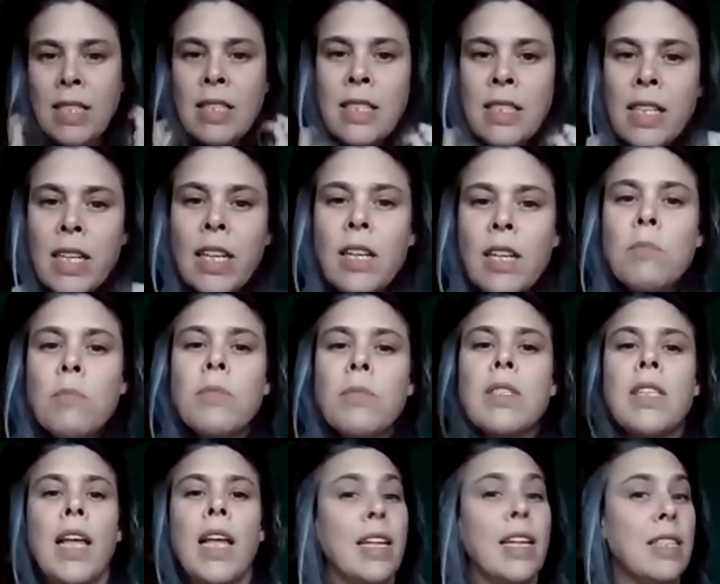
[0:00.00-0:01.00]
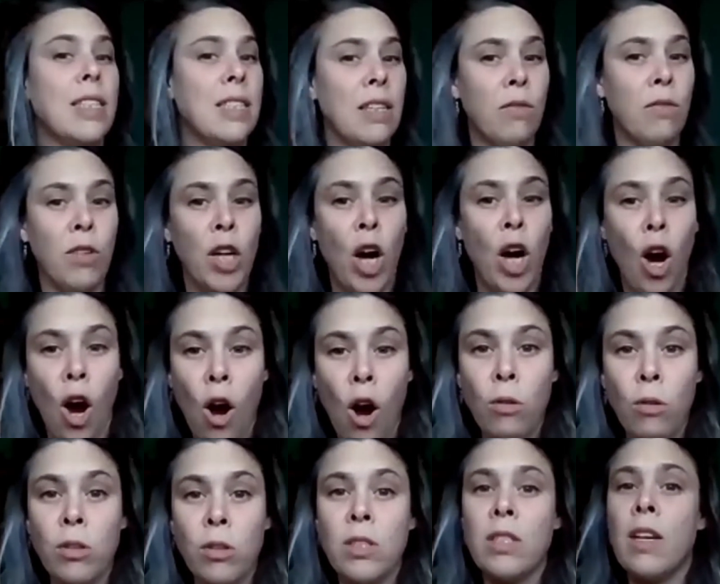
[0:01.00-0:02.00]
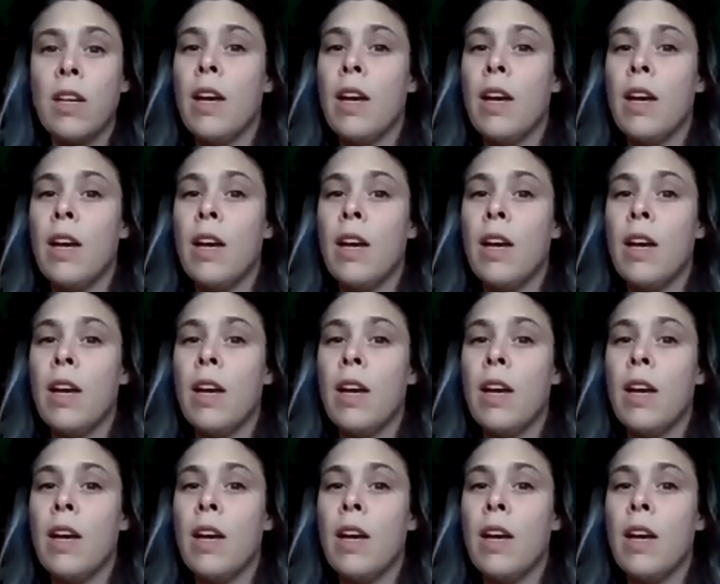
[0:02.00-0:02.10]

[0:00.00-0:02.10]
seems, that it's even a hoax.